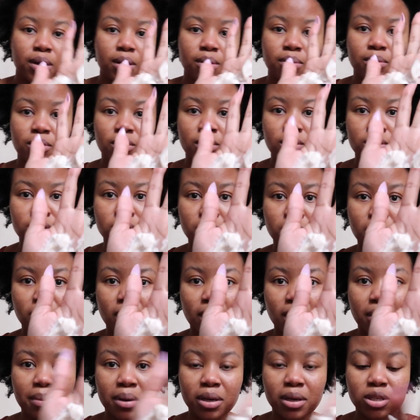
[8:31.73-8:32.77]
I'm gonna use about
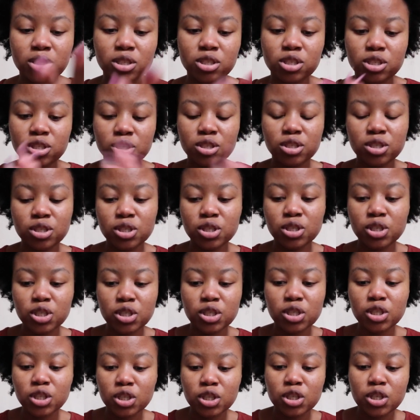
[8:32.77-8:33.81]
that much
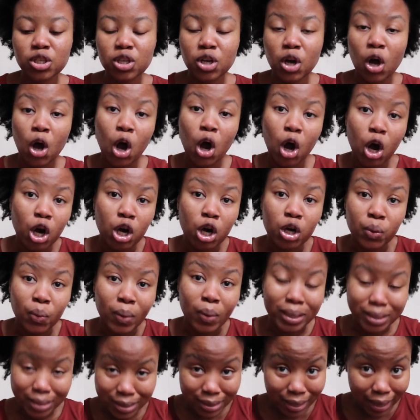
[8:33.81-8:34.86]
on
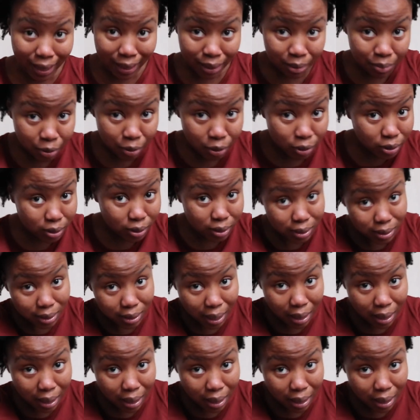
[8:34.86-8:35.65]
one side because